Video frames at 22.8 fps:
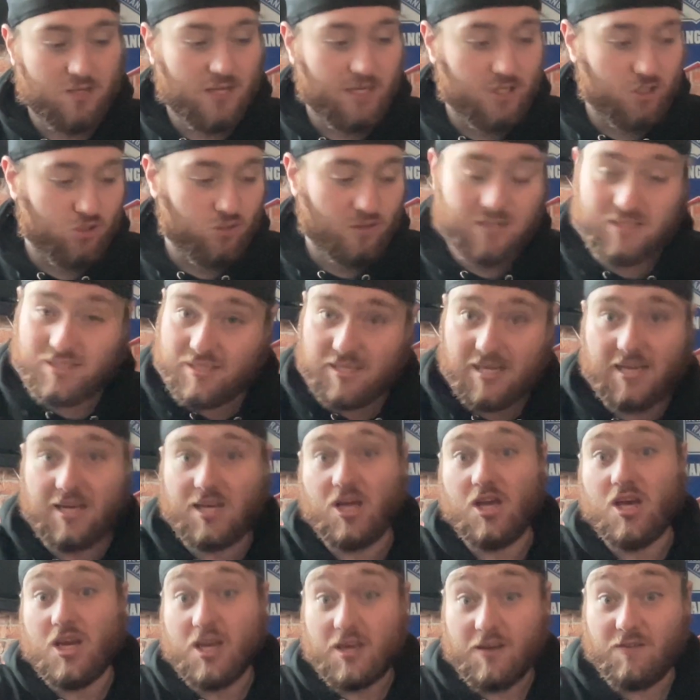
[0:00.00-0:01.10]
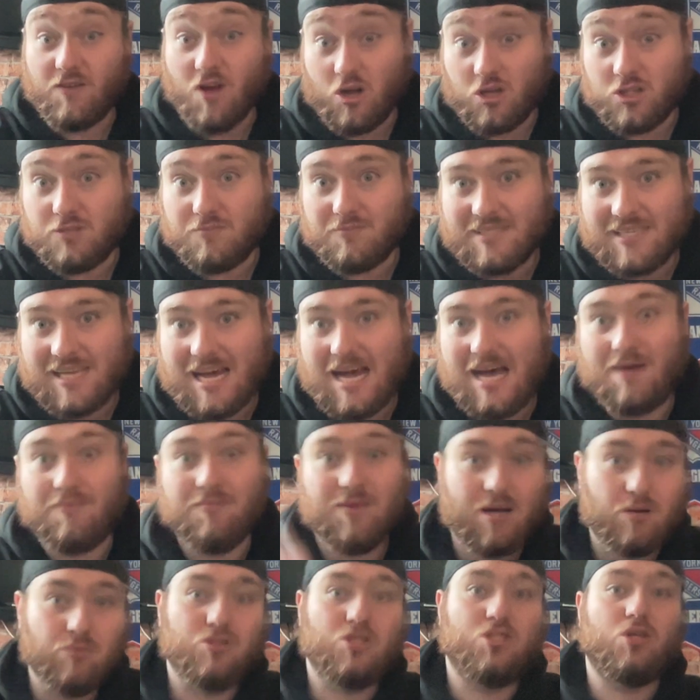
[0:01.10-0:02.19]
interested, you've got some time
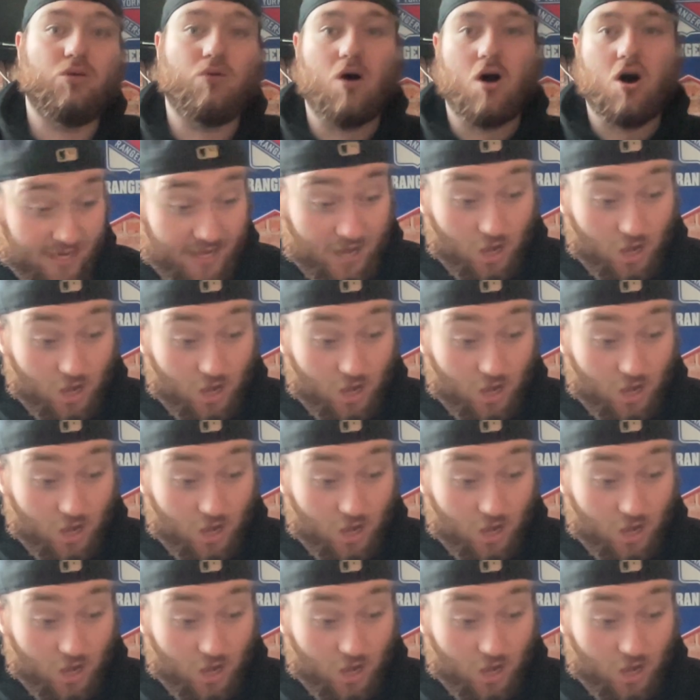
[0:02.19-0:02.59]
now to order.